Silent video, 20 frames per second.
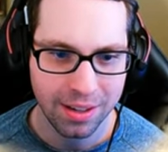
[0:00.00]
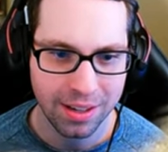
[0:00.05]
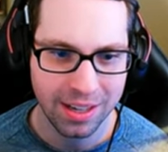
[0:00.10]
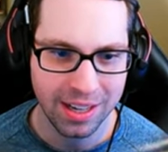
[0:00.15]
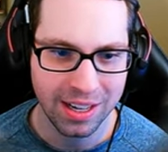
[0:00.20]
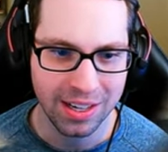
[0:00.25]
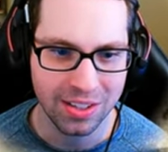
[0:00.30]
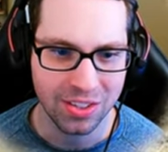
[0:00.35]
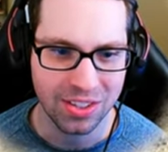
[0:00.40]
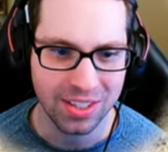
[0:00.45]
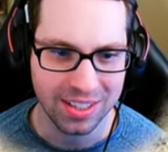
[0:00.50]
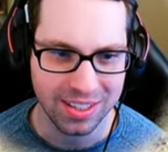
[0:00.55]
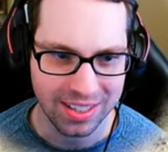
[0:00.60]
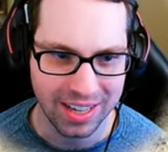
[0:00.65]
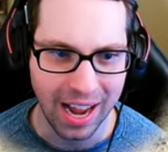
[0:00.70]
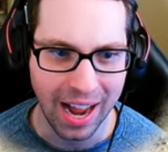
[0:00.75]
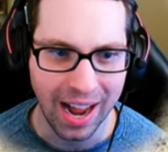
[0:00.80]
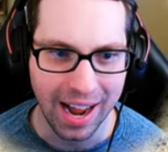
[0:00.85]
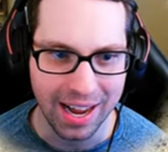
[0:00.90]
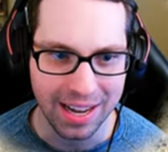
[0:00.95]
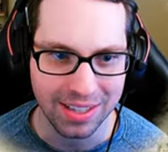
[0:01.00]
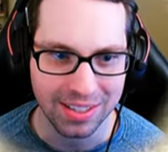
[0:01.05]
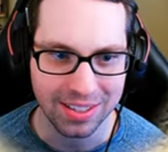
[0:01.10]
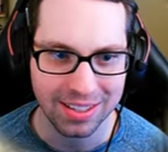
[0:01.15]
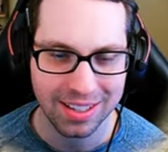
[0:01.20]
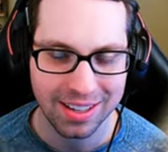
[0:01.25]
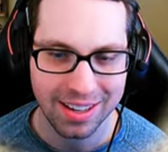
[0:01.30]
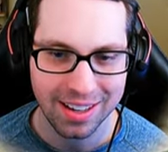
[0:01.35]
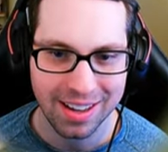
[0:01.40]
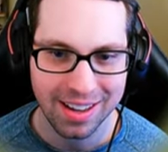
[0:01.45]
is
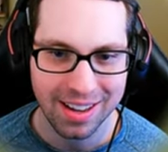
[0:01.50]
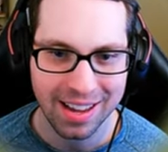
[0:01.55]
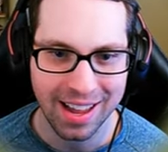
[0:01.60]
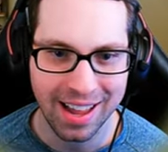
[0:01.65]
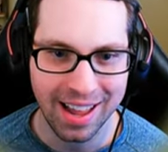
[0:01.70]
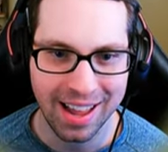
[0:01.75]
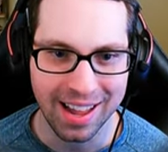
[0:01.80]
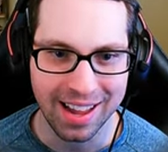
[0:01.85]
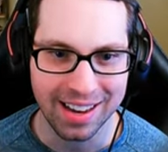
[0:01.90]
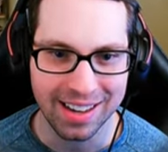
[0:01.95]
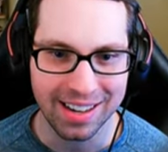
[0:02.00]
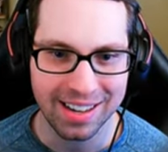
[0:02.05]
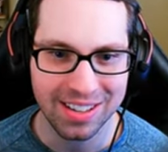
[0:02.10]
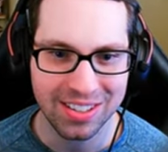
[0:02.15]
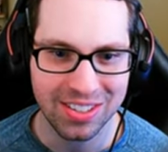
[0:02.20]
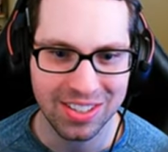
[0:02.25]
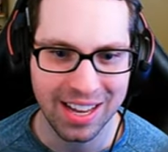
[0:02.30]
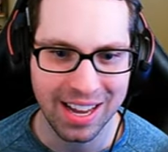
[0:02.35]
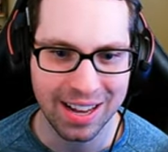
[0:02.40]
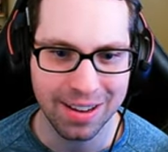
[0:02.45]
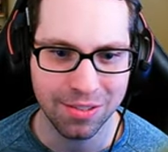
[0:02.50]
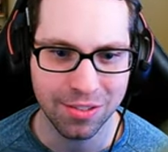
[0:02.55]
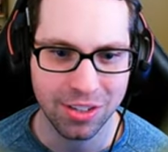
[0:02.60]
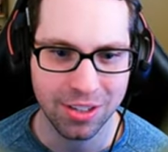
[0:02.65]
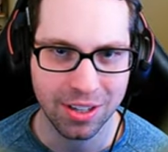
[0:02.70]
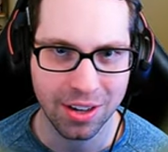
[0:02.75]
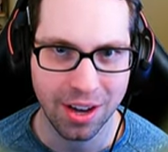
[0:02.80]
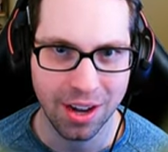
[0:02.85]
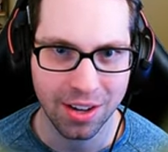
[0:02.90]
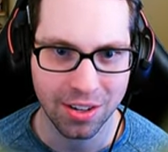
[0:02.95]
disguised and saves
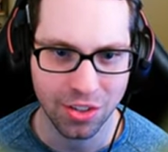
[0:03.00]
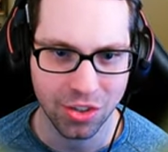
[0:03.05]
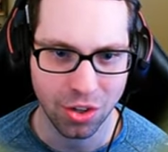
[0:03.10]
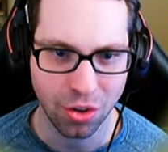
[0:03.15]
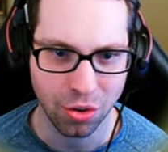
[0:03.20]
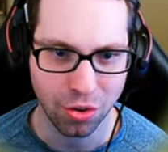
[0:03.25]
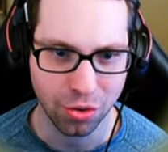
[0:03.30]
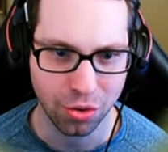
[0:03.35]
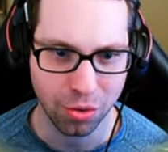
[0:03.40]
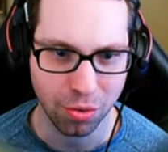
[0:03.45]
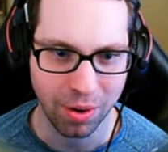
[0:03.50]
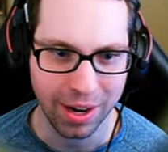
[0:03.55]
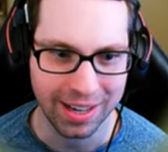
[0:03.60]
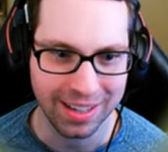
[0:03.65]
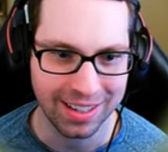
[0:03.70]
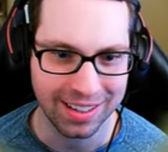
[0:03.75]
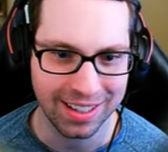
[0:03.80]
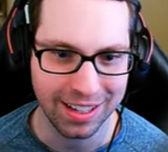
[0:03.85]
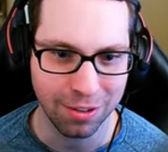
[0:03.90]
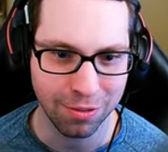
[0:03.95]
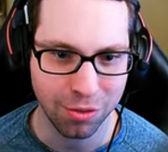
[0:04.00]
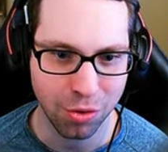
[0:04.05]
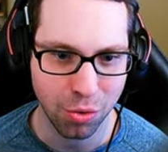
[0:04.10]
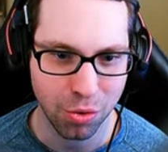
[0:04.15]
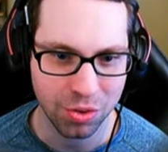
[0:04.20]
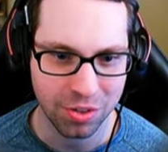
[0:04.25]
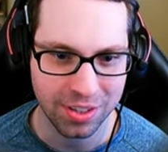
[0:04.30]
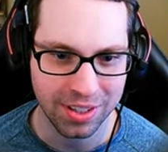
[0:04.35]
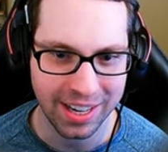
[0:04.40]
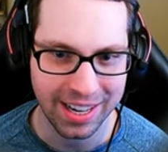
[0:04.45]
Han Solo, correct? And then of
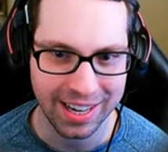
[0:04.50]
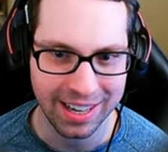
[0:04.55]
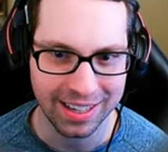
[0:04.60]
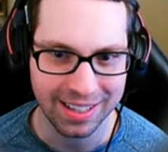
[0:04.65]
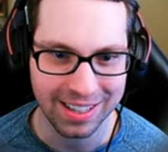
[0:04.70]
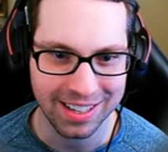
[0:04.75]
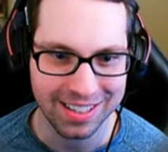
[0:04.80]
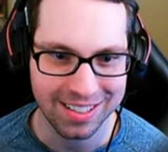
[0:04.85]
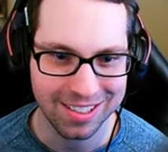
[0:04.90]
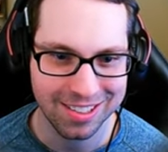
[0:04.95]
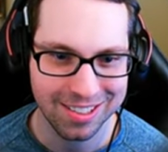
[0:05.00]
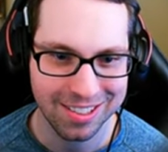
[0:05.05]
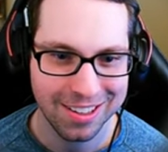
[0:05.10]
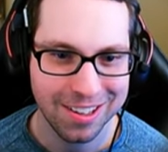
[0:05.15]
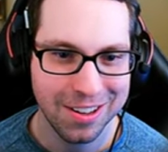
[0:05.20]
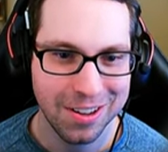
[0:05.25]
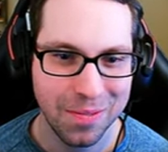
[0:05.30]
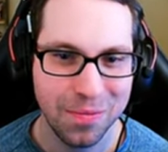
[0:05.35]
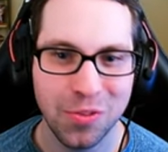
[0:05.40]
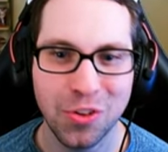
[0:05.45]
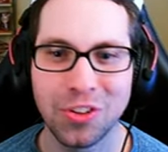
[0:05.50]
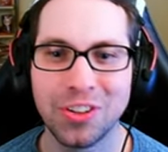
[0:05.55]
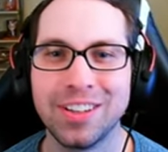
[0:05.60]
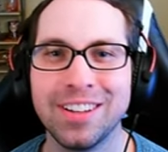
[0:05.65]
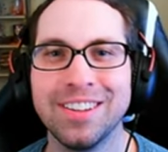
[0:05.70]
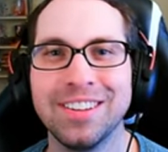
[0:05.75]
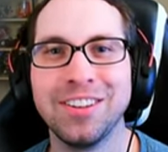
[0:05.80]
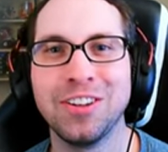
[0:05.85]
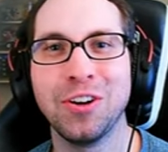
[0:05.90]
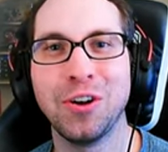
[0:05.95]
course Leia gets the,
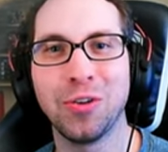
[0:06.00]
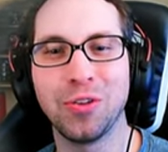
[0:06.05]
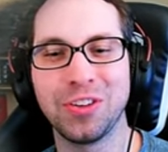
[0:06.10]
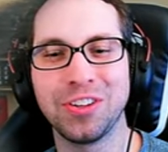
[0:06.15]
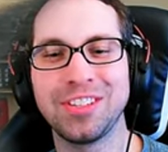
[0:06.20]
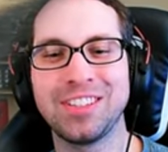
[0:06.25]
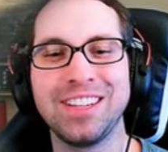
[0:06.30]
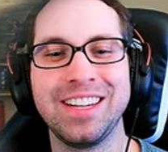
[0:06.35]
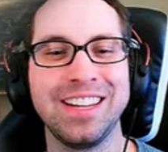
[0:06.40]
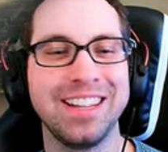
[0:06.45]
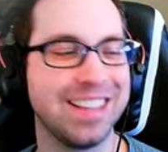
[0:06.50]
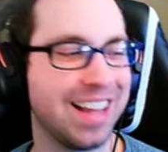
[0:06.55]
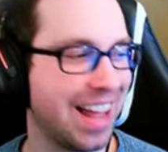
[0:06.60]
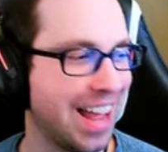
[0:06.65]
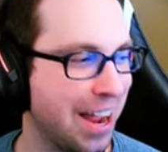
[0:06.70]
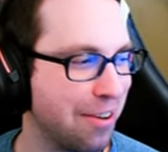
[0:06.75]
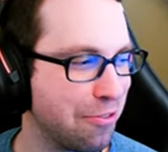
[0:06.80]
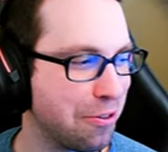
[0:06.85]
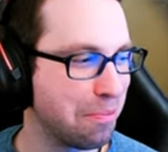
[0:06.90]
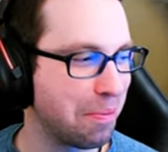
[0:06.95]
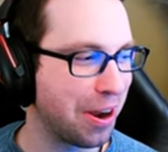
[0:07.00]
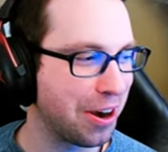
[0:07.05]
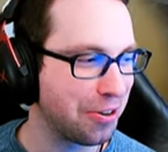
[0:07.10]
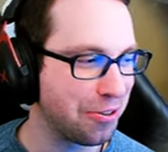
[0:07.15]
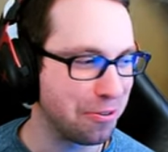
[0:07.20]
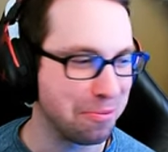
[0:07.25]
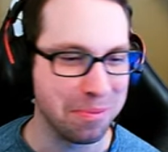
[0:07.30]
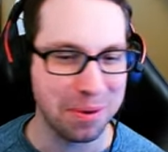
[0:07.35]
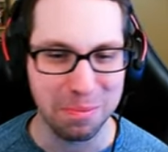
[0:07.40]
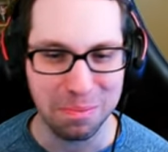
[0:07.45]
the you know the scene that everybody
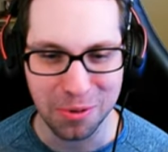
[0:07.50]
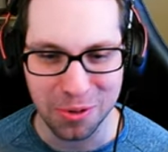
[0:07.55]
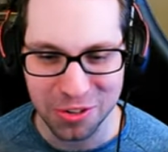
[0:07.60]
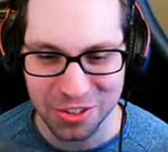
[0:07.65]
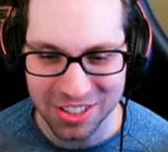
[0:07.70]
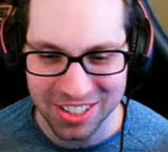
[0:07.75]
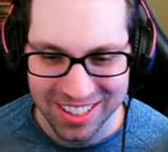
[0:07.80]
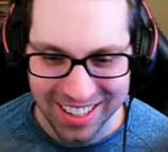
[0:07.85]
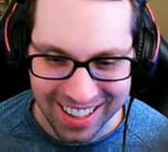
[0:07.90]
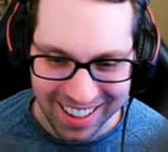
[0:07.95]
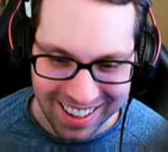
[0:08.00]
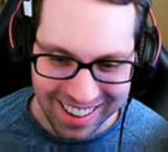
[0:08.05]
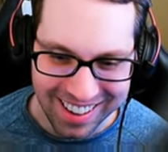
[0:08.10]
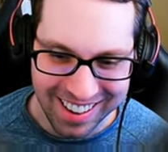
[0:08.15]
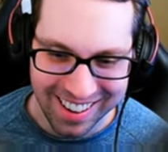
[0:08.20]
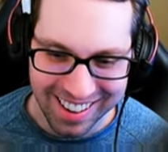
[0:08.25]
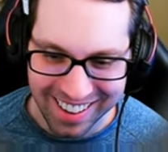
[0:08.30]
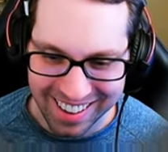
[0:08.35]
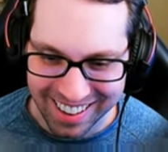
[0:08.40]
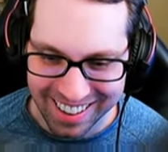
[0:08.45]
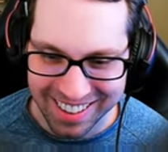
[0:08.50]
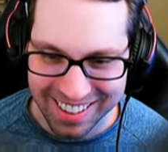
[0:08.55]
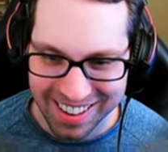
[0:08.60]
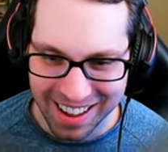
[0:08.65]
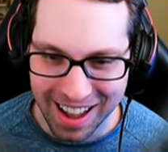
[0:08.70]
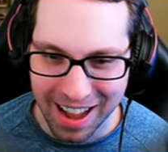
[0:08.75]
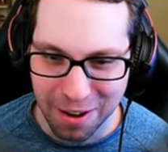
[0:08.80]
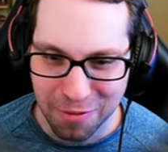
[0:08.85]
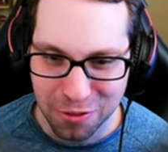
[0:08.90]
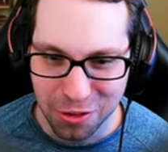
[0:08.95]
remembers
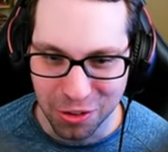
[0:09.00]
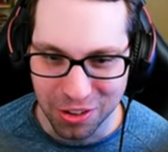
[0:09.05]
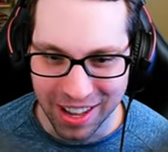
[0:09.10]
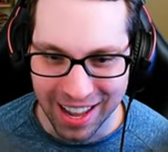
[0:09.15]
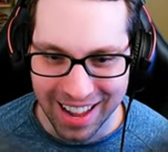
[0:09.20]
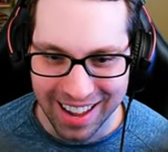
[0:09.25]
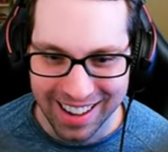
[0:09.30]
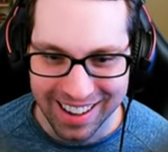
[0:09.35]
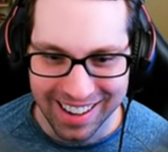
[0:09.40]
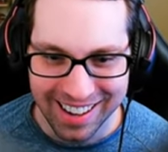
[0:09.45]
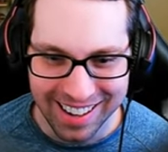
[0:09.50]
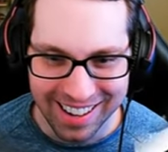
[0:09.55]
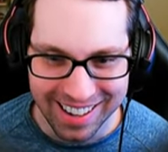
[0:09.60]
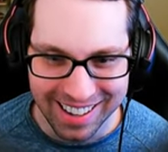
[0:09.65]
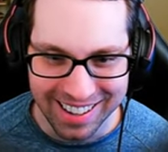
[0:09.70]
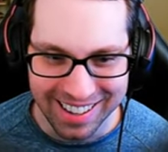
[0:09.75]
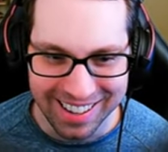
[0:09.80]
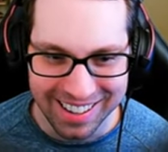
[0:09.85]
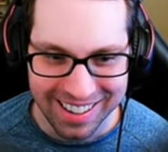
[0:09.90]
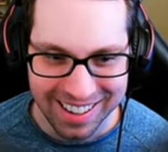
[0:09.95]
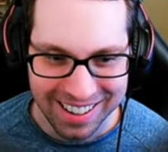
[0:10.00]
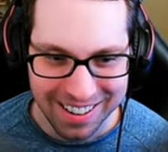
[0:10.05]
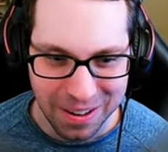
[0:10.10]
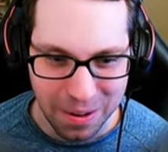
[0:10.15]
after that, and